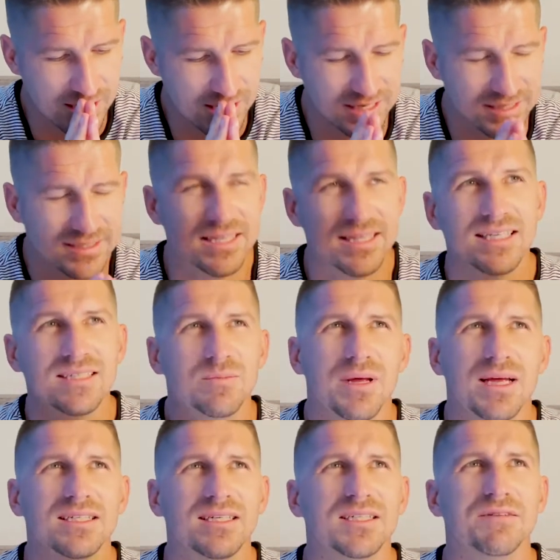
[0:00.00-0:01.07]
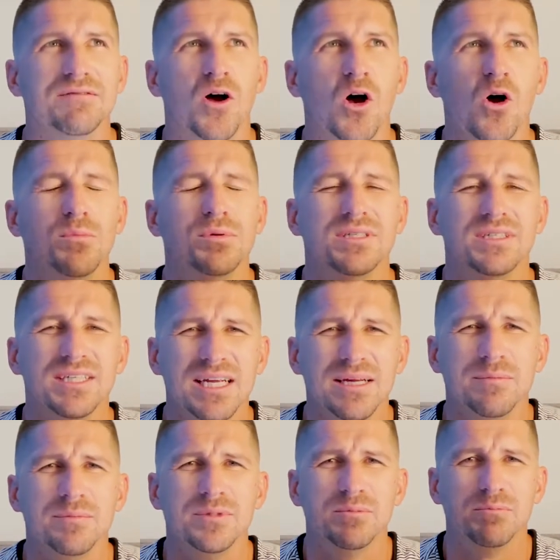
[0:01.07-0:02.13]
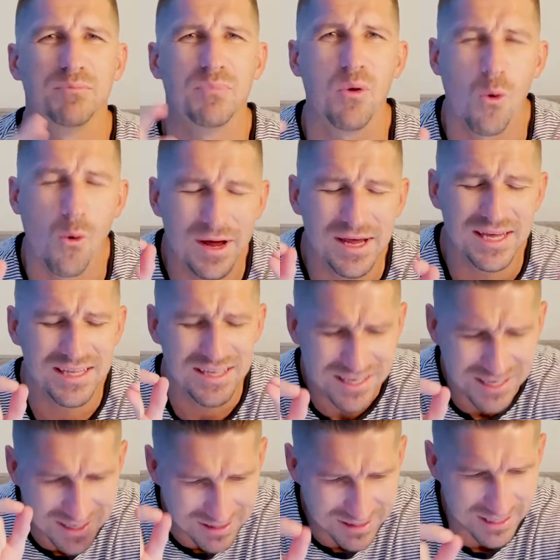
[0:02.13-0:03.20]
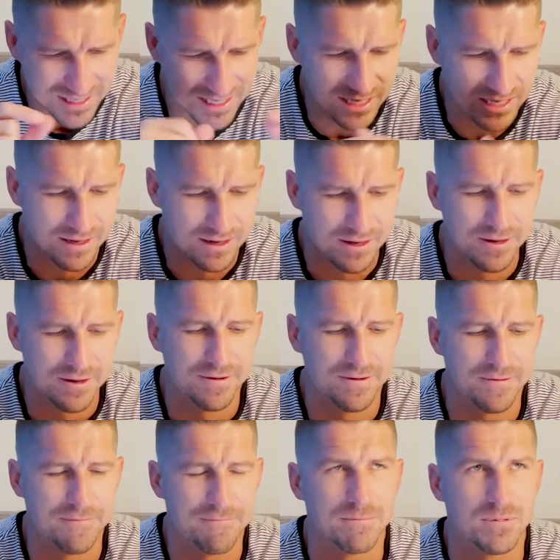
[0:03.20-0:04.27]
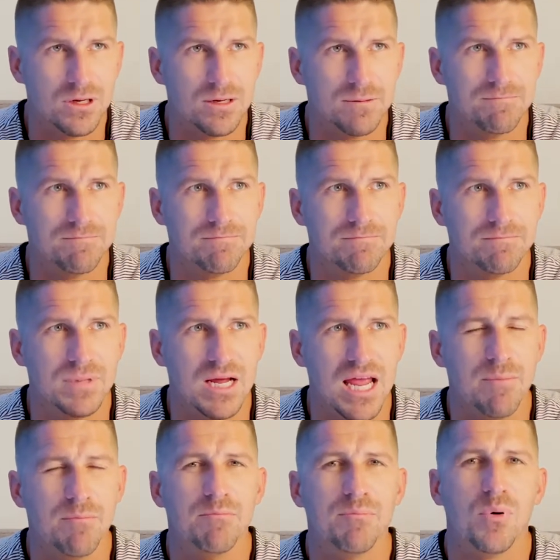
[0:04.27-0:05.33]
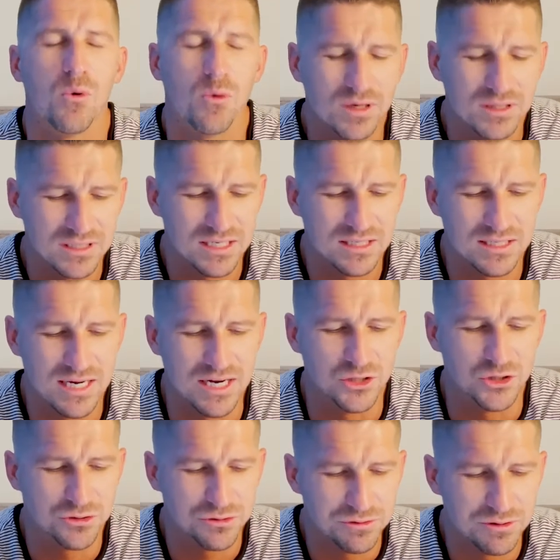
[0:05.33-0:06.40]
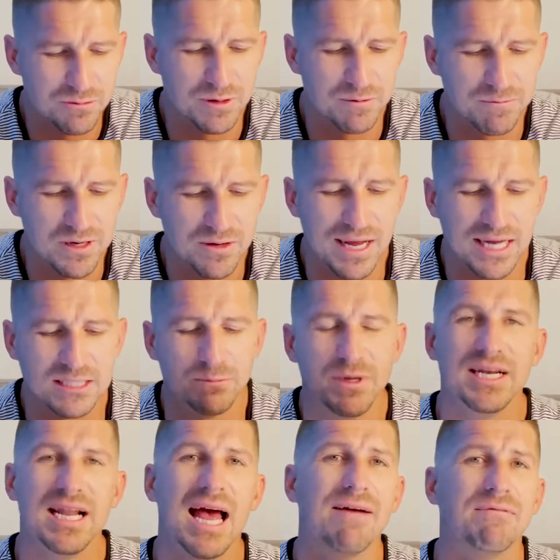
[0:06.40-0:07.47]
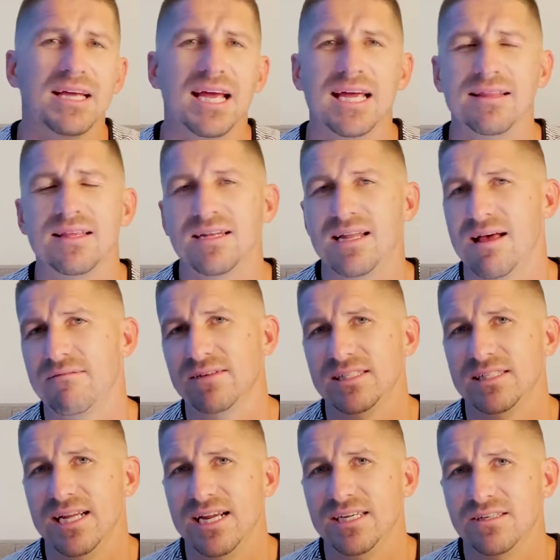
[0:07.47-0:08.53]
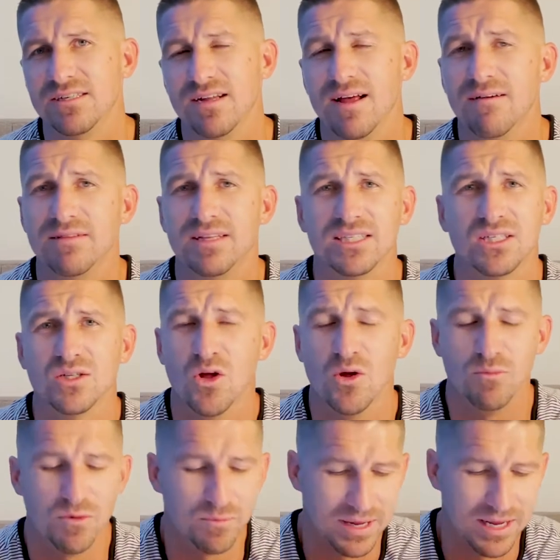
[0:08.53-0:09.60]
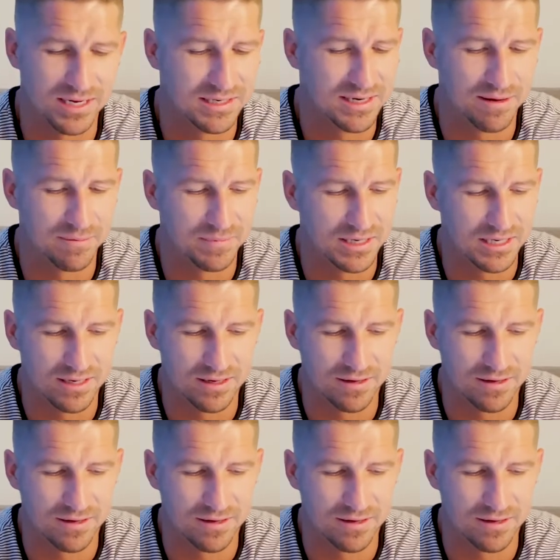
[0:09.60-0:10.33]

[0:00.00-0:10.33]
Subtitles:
See, this message of hope seems poignantly important and true and real as we navigate the devastation of this global pandemic.